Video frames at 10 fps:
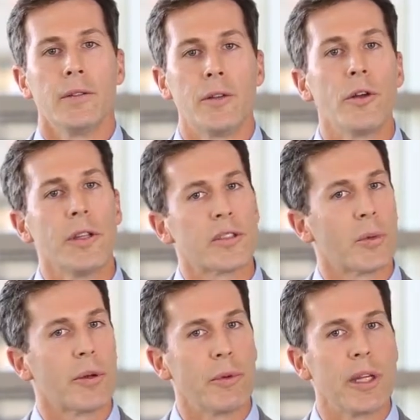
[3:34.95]
To do this,
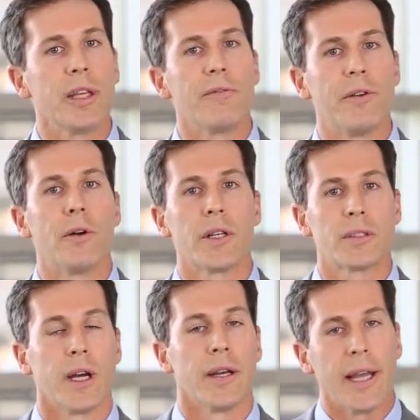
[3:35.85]
we really
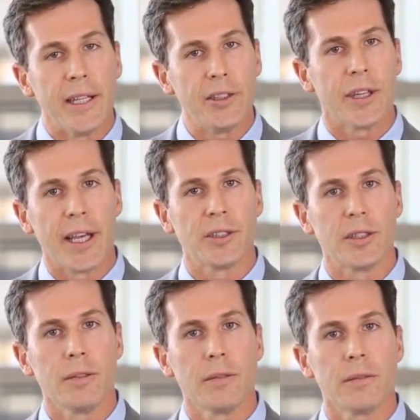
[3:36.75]
focus on
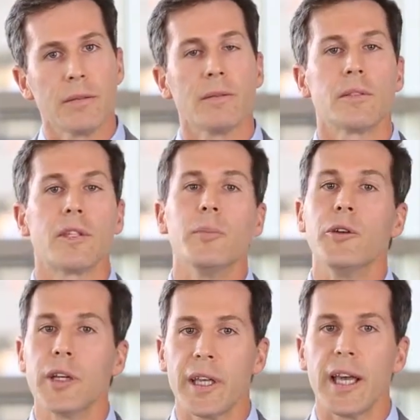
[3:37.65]
education,
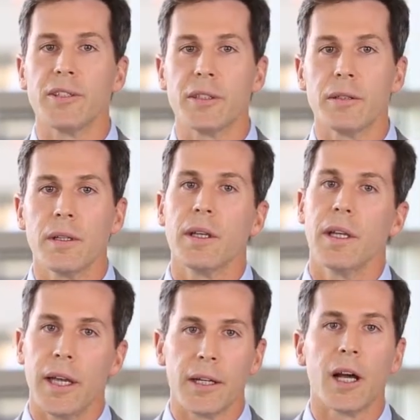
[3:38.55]
communication,
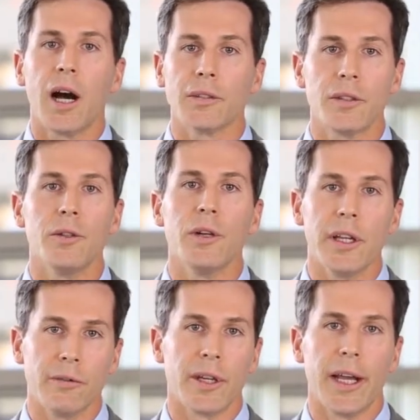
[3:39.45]
and
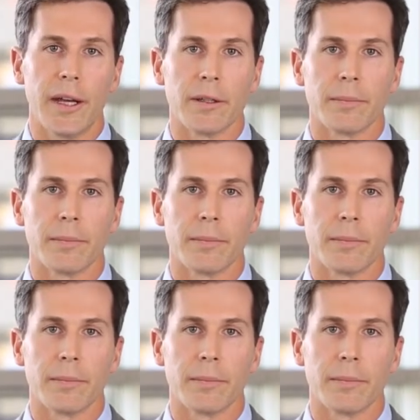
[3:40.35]
continuity of care.